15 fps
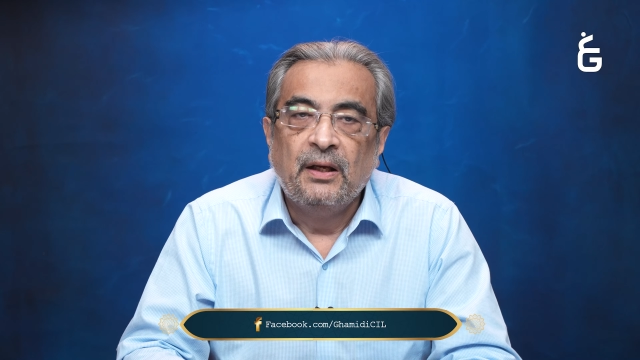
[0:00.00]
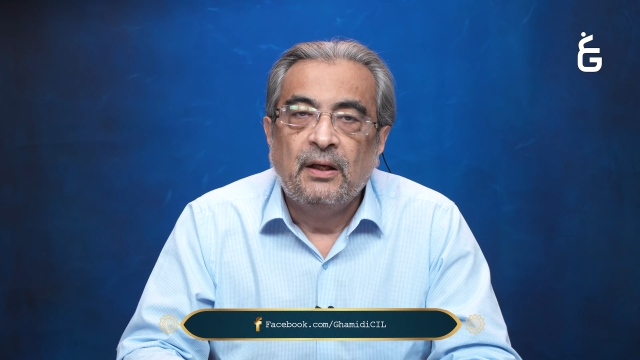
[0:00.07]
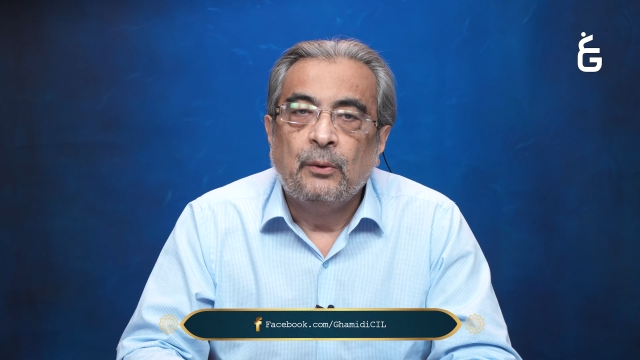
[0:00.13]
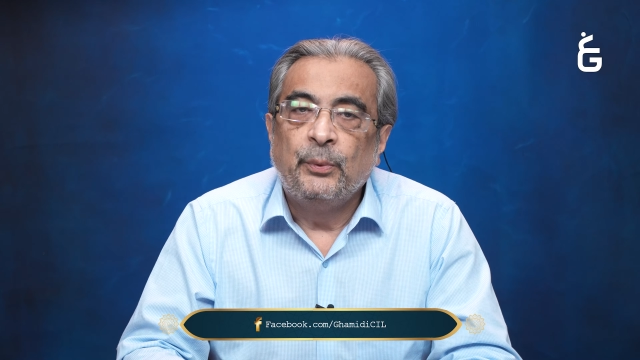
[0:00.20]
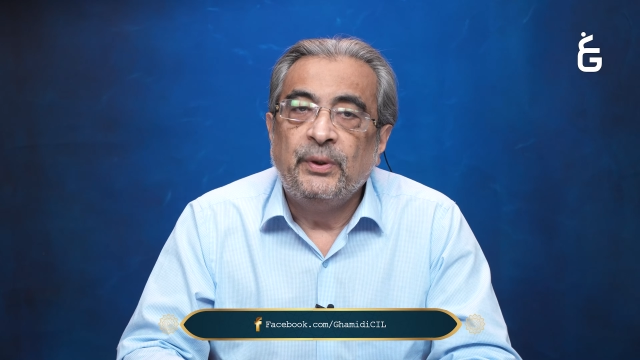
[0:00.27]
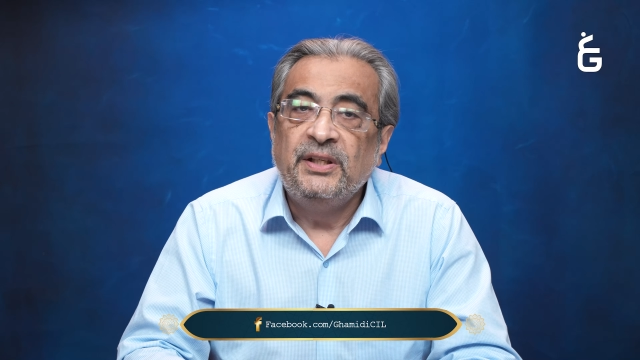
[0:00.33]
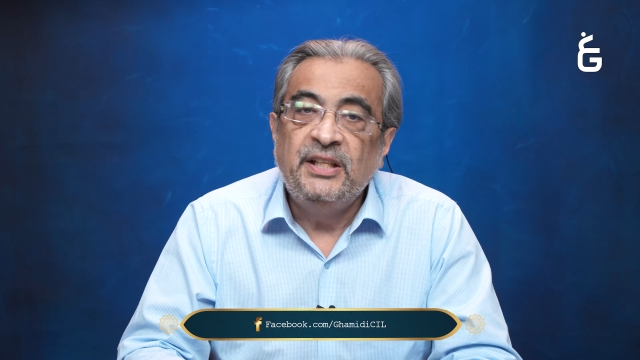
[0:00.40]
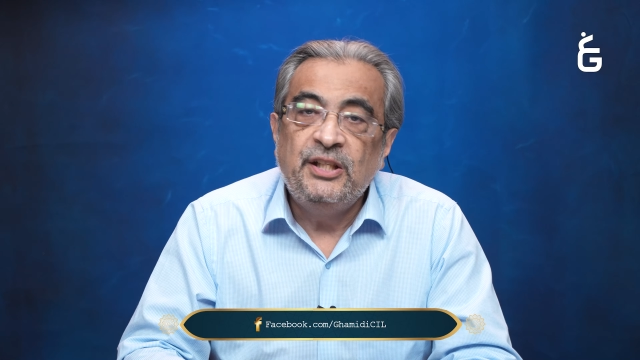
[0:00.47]

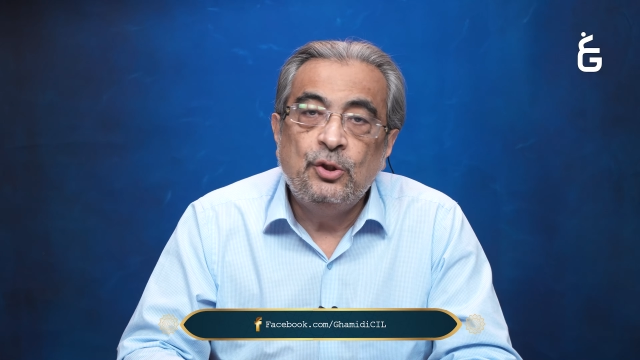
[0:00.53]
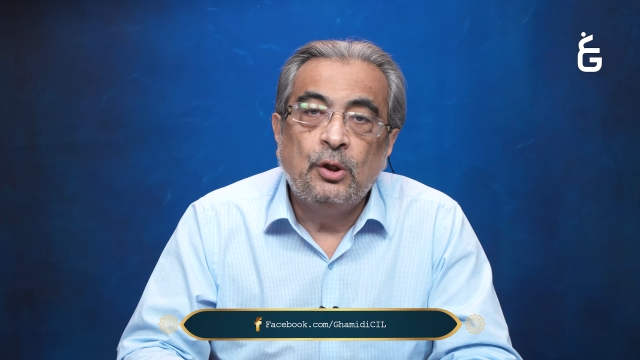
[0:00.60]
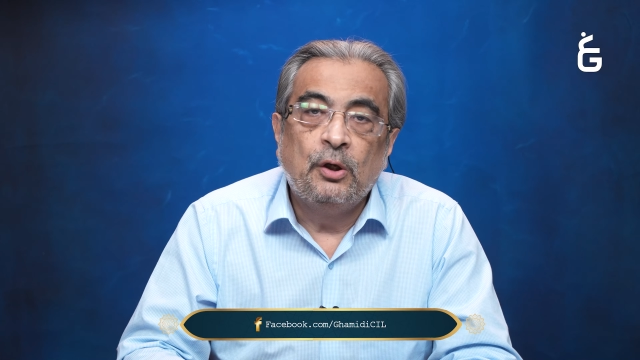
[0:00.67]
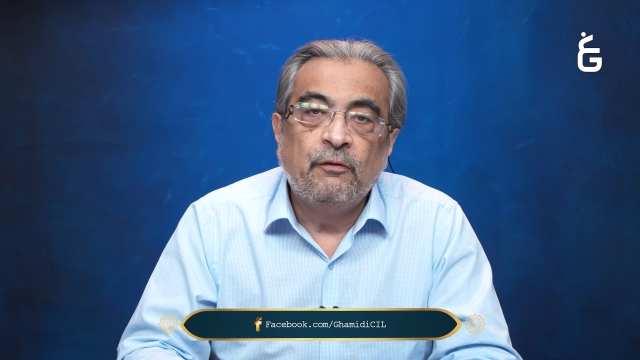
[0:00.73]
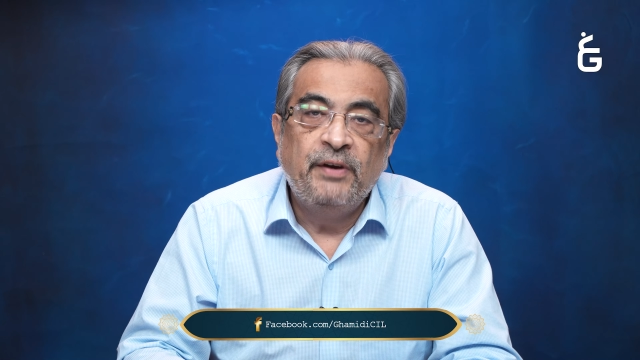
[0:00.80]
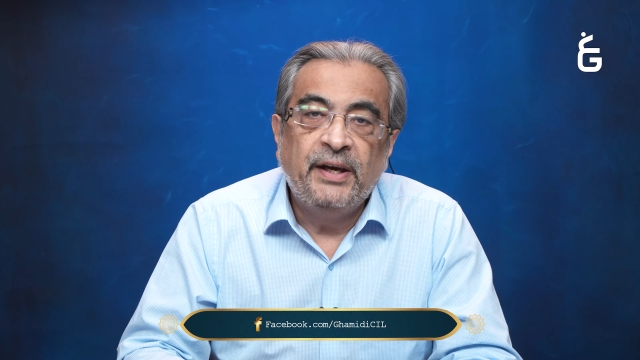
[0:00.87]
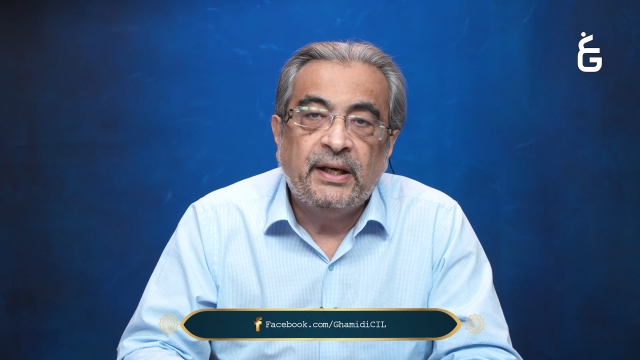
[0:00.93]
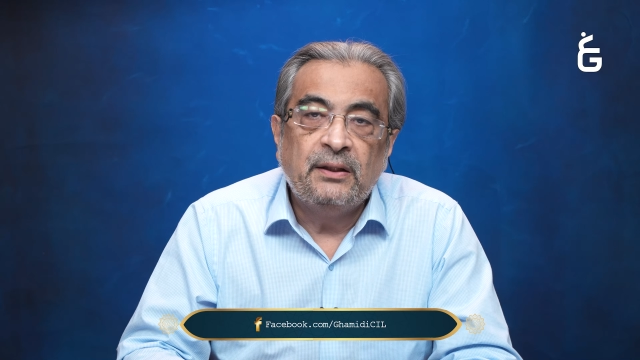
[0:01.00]
We need to
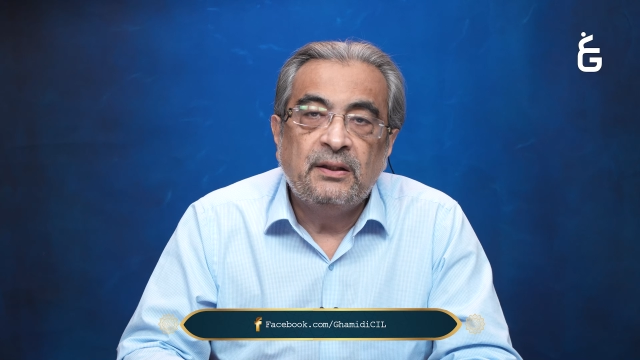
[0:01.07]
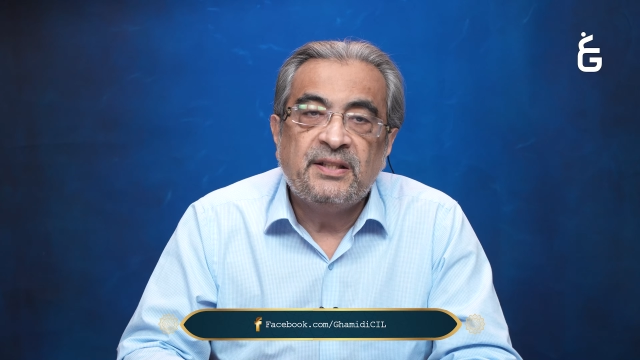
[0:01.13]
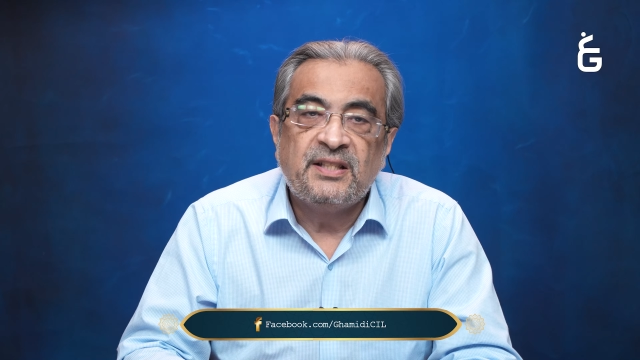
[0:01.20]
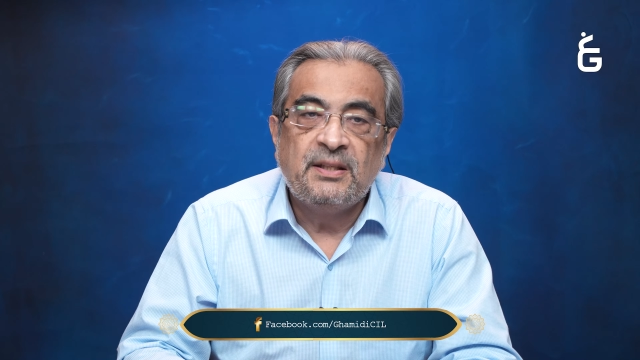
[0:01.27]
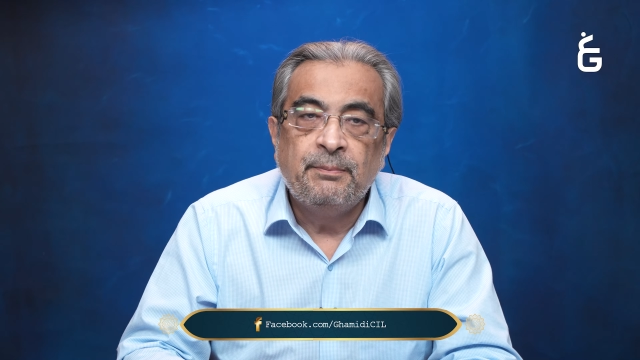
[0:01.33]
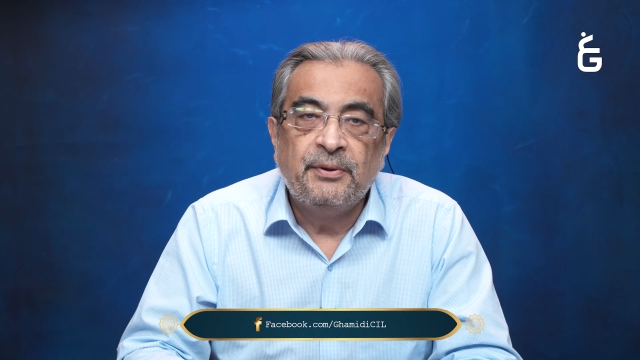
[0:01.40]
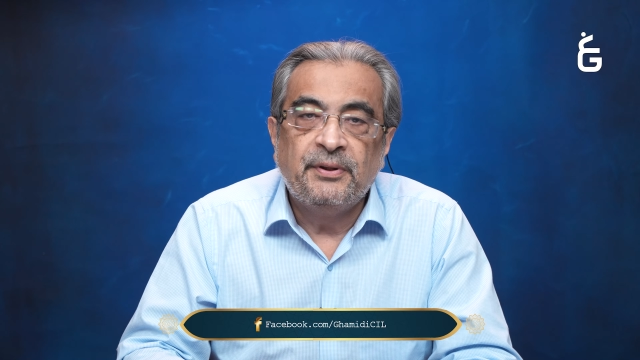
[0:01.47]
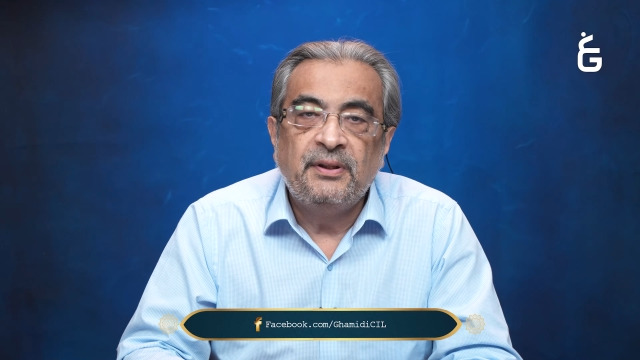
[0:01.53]
awaken the
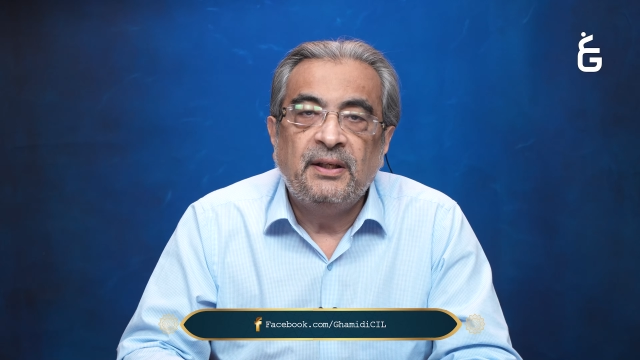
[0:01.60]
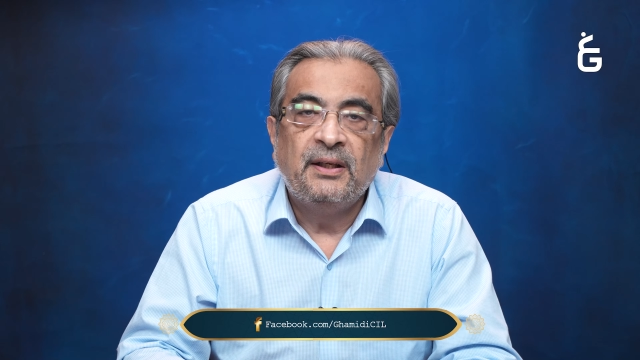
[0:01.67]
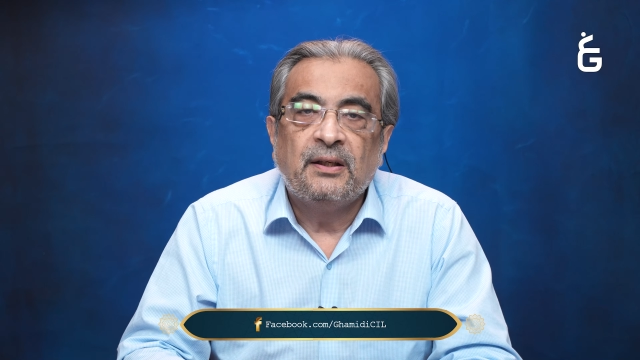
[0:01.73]
sympathy and